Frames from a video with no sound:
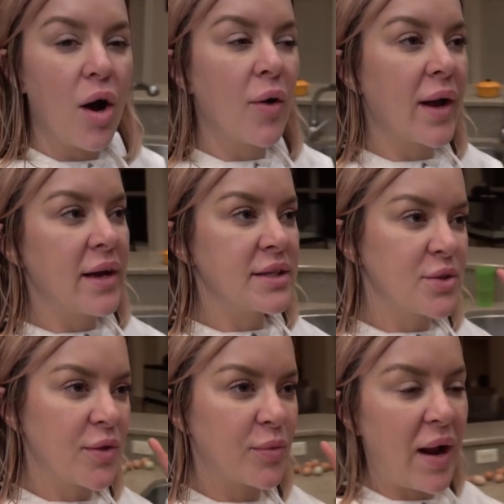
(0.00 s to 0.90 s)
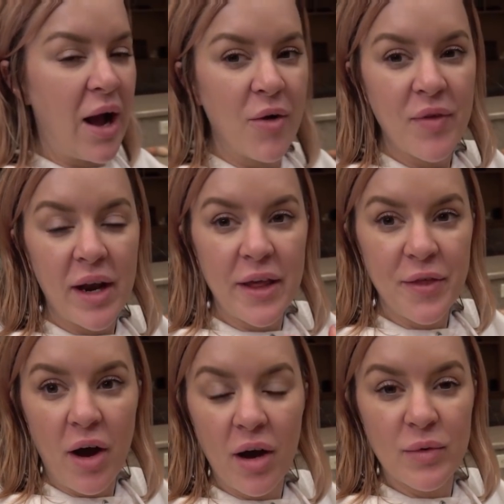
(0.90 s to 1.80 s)
Okay, so the round that I
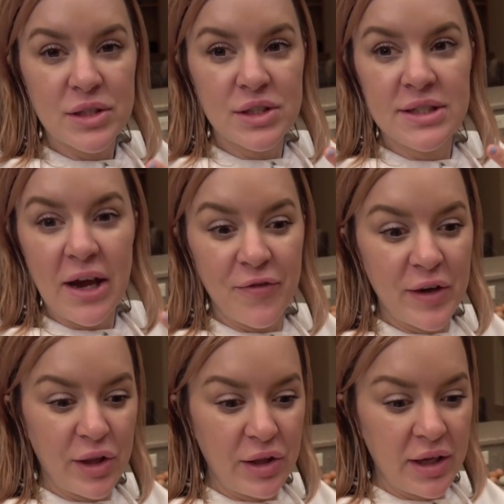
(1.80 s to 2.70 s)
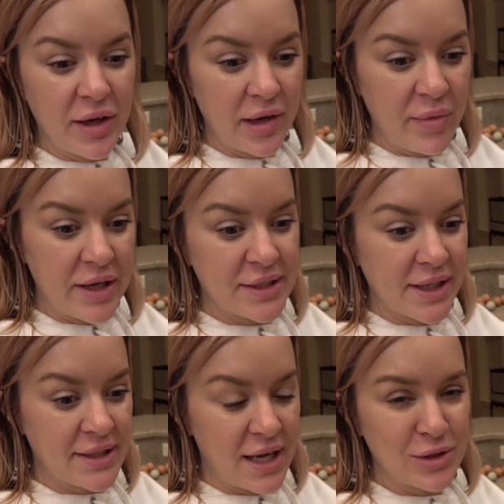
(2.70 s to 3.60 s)
thought was definitely gonna be a
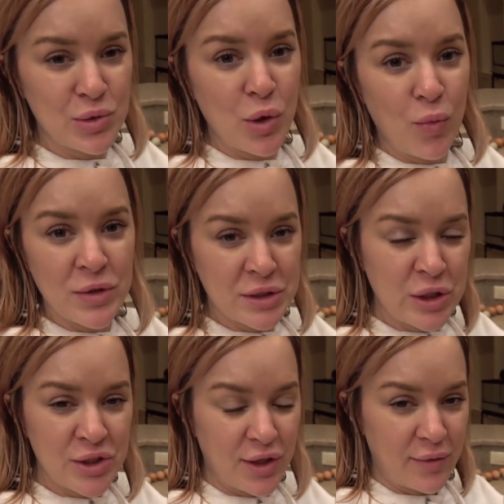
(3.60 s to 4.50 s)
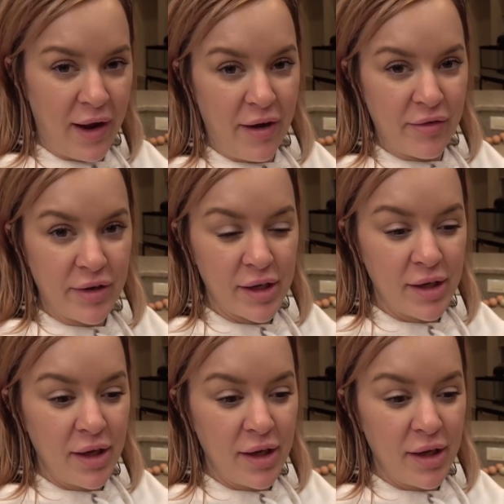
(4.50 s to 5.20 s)
success was dessert round.